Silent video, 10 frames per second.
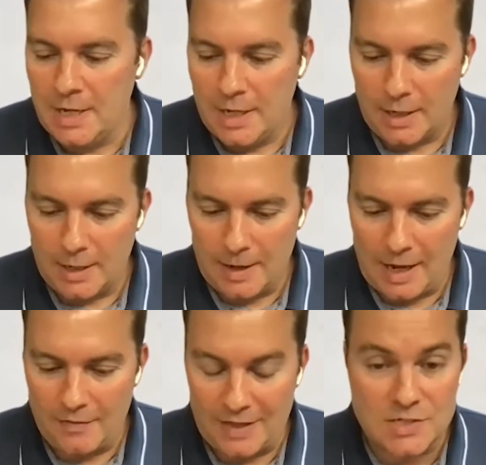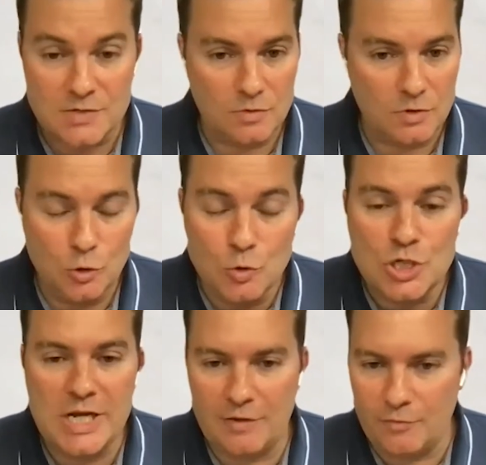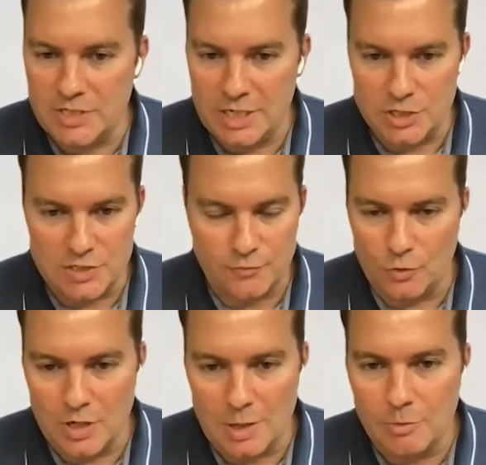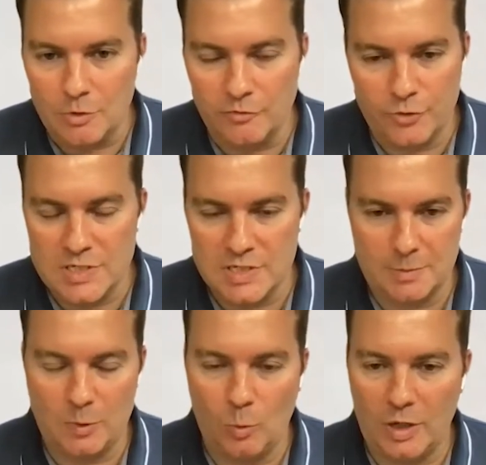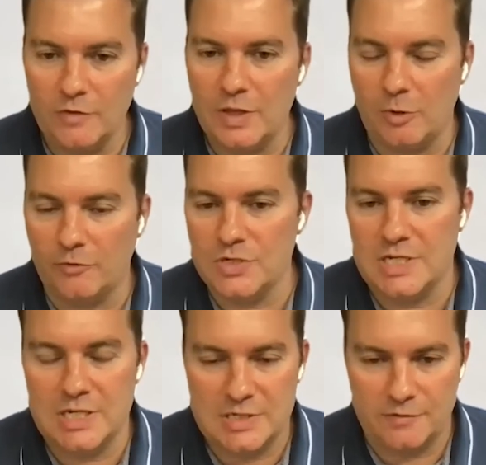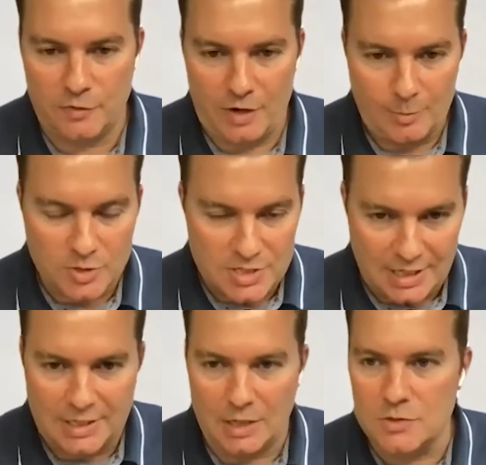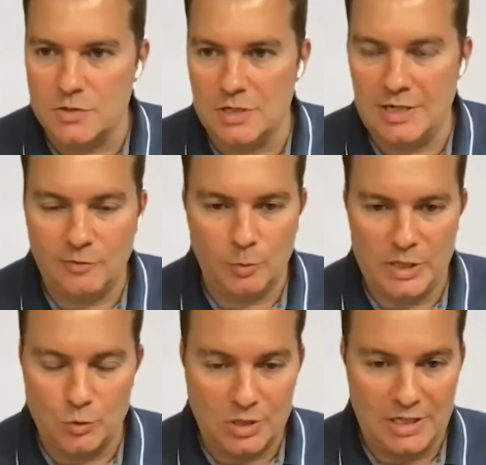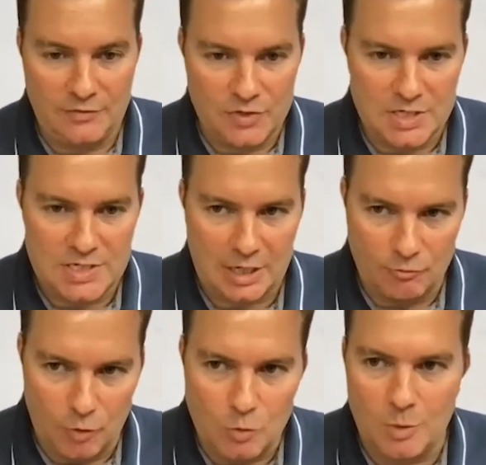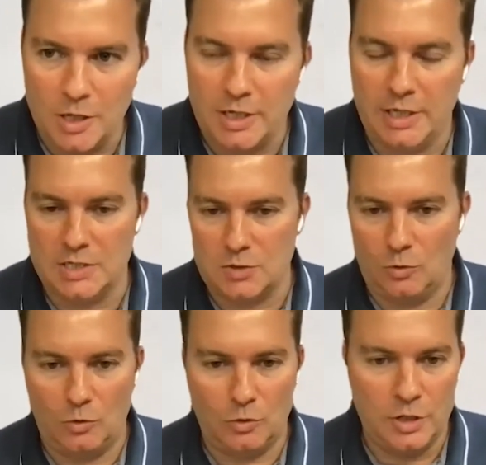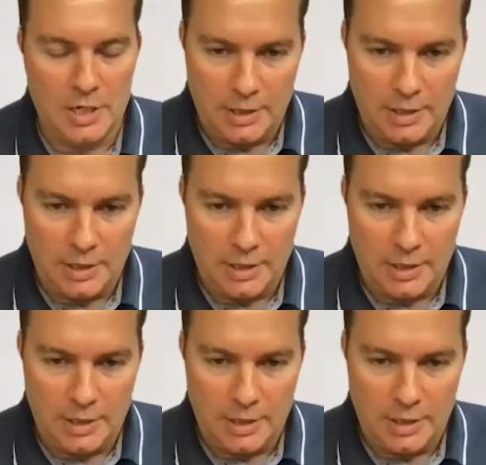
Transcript: And that's hugely advantageous for a number of reasons. I mean, one of them obviously is if you're able to get down to the level where you can even detect road markings or